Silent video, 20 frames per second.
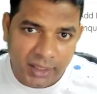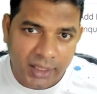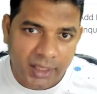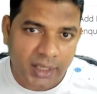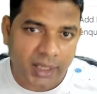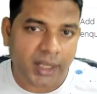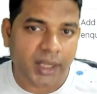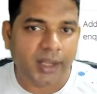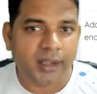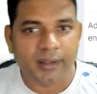
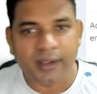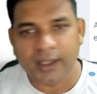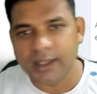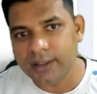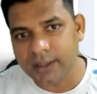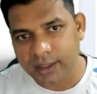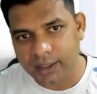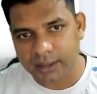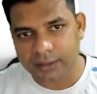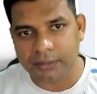And
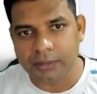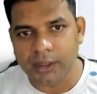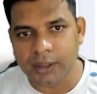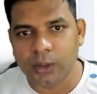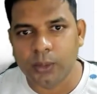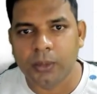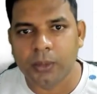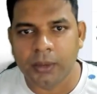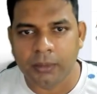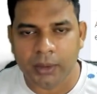in the next
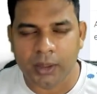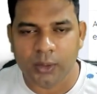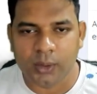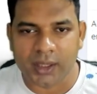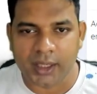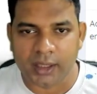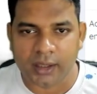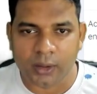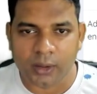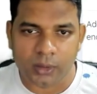video, we will
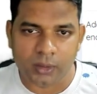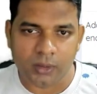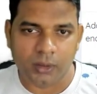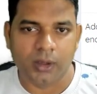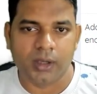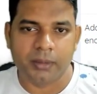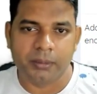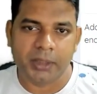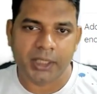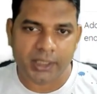look at how to
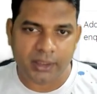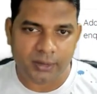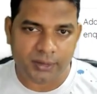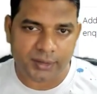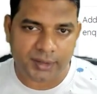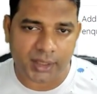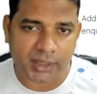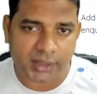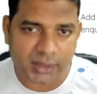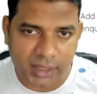automate
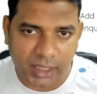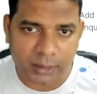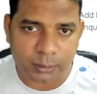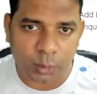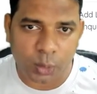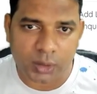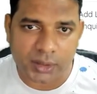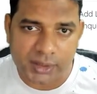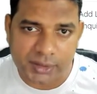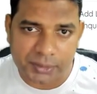using a
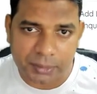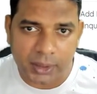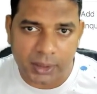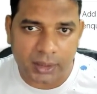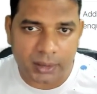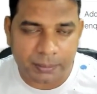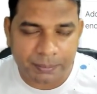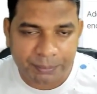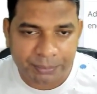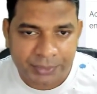chatbot as
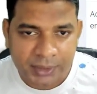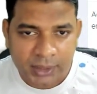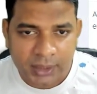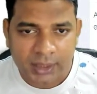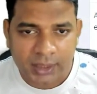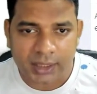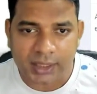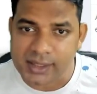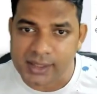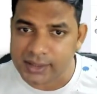well.
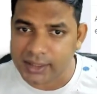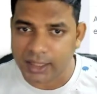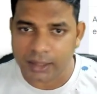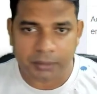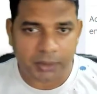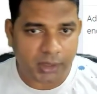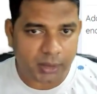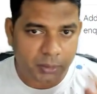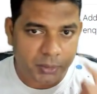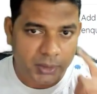Let's
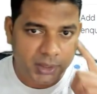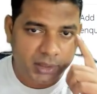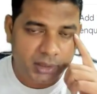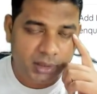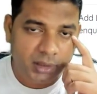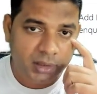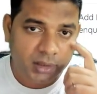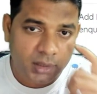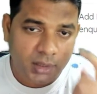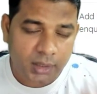dive into it.
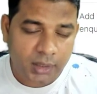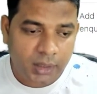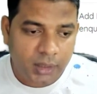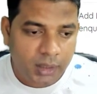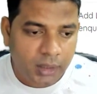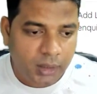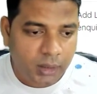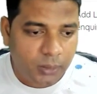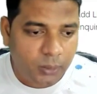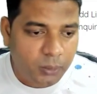
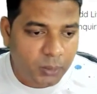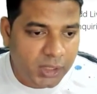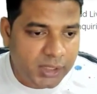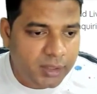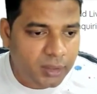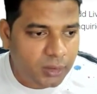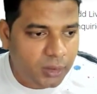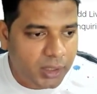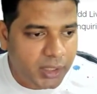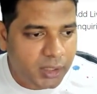
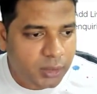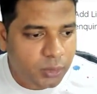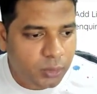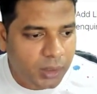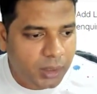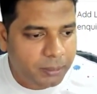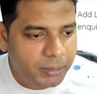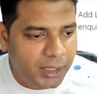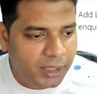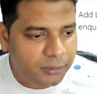Once you log into
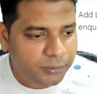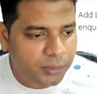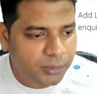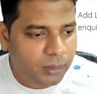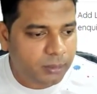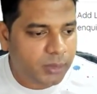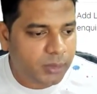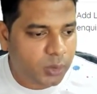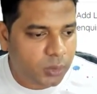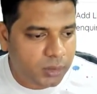our
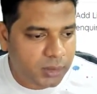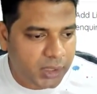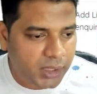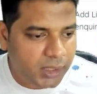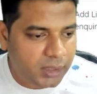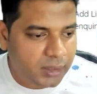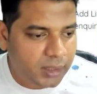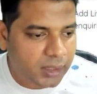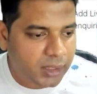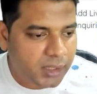platform, go to the
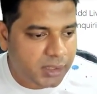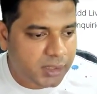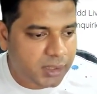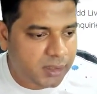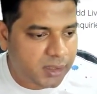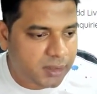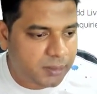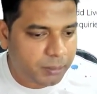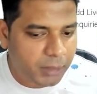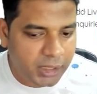
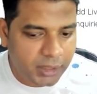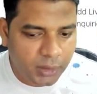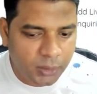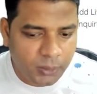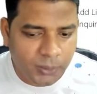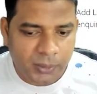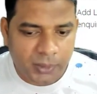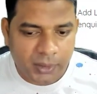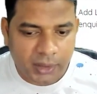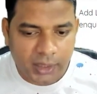integrations
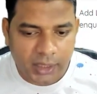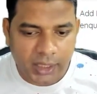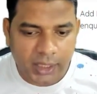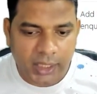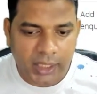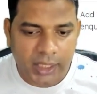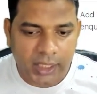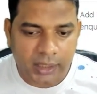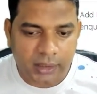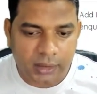menu
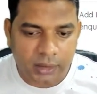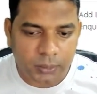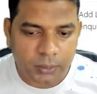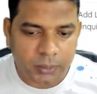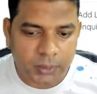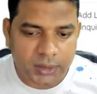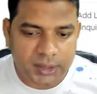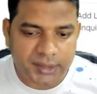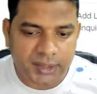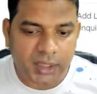and you
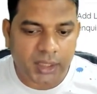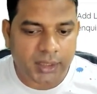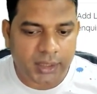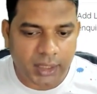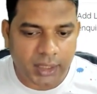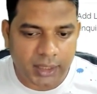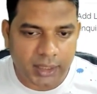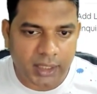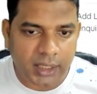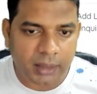will see
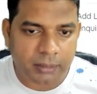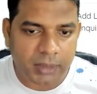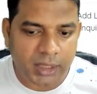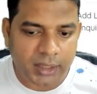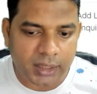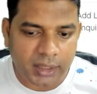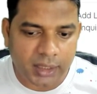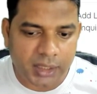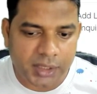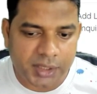Telegram
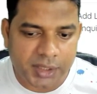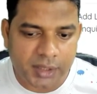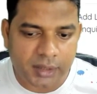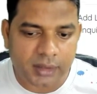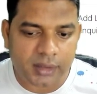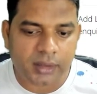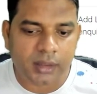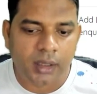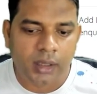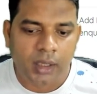
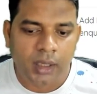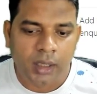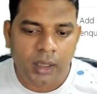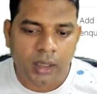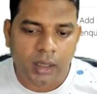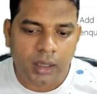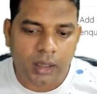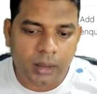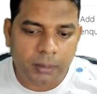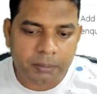integration
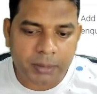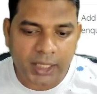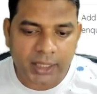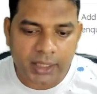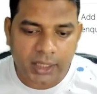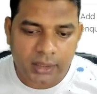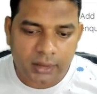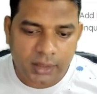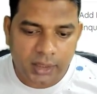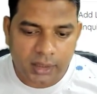
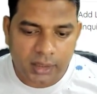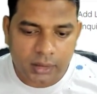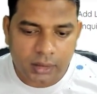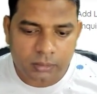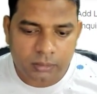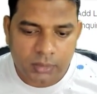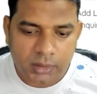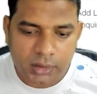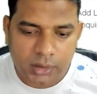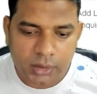plugin
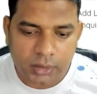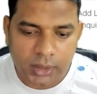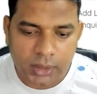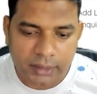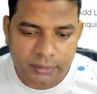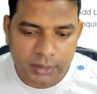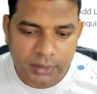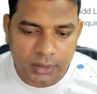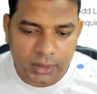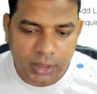here. You
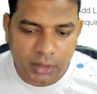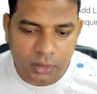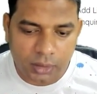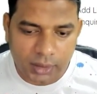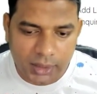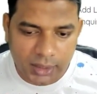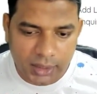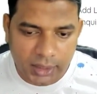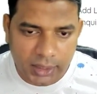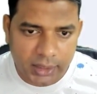have to click
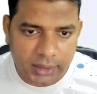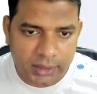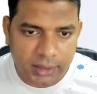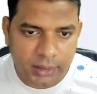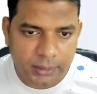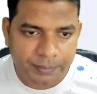on connect.